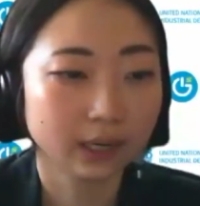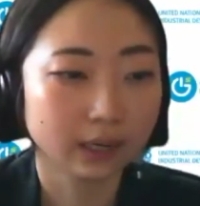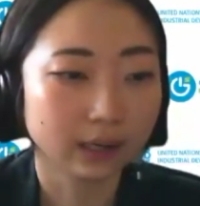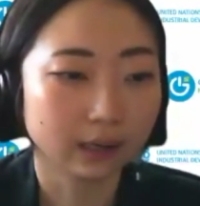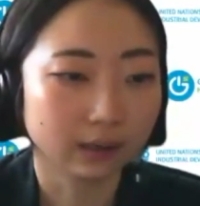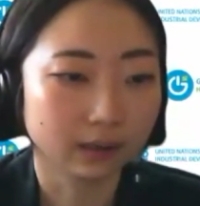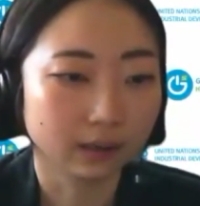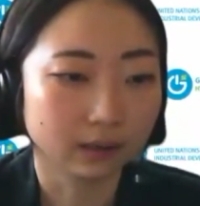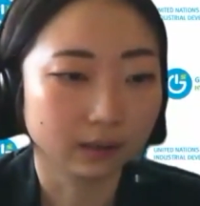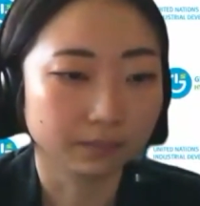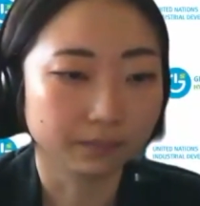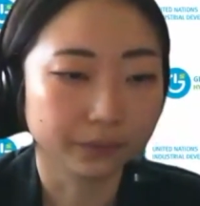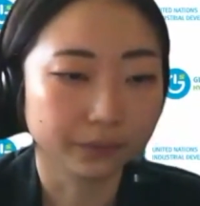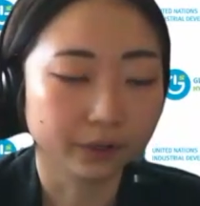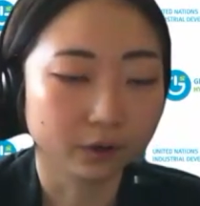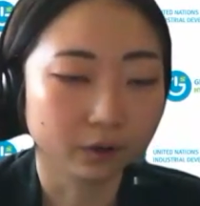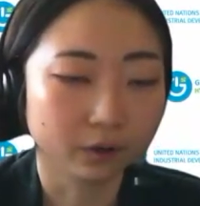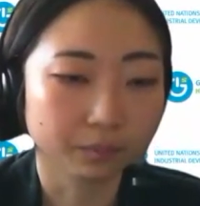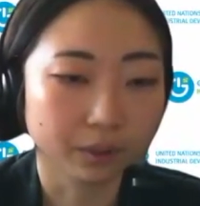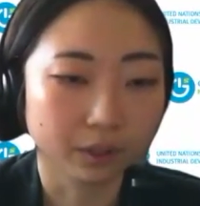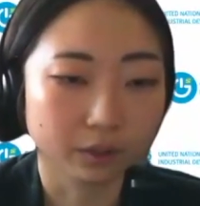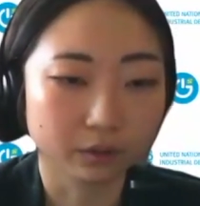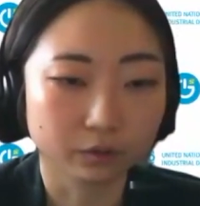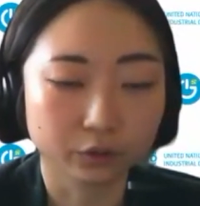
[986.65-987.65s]
Our
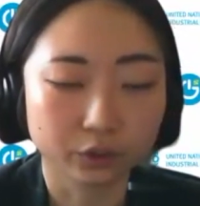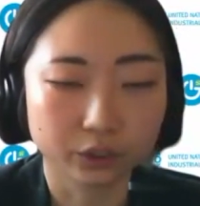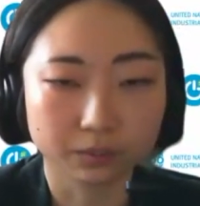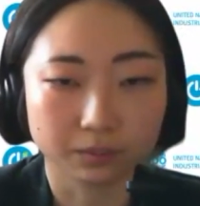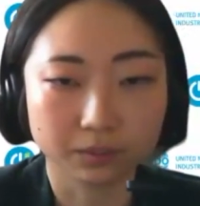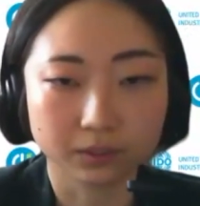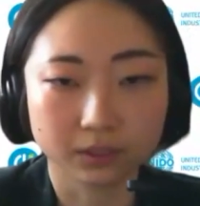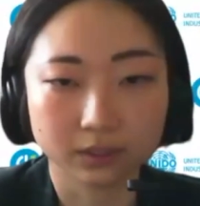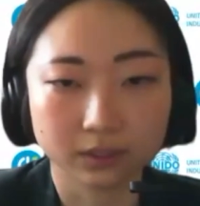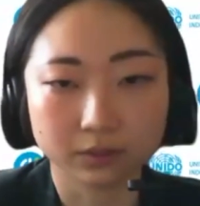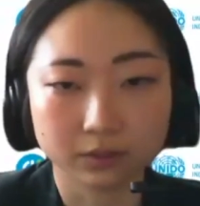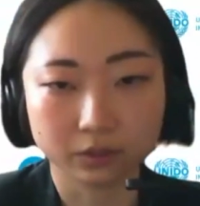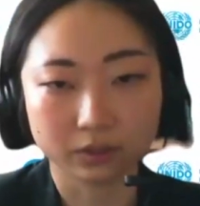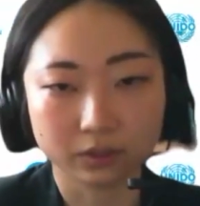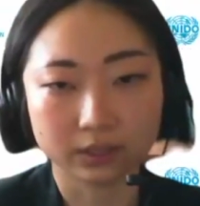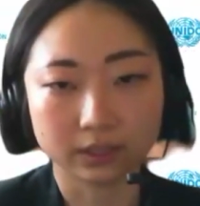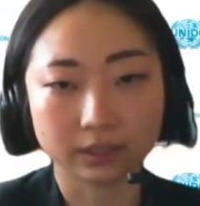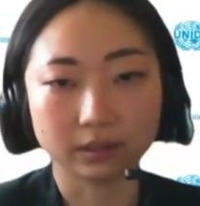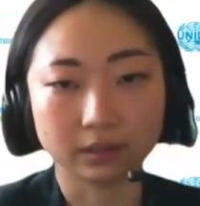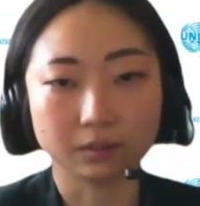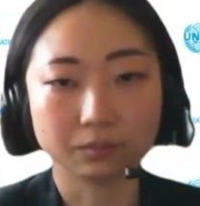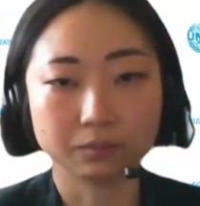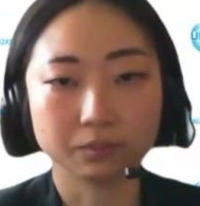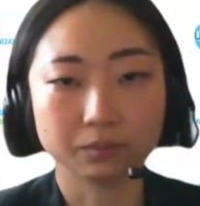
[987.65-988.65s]
partnership is also
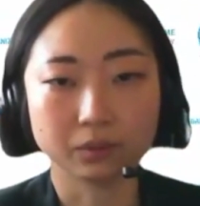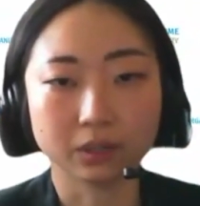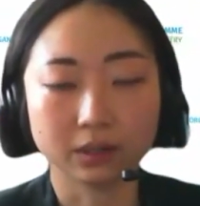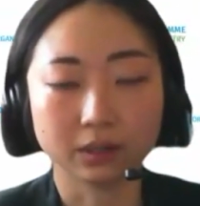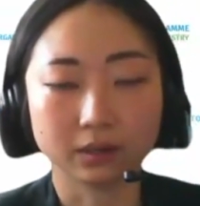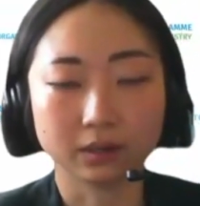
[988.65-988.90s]
set up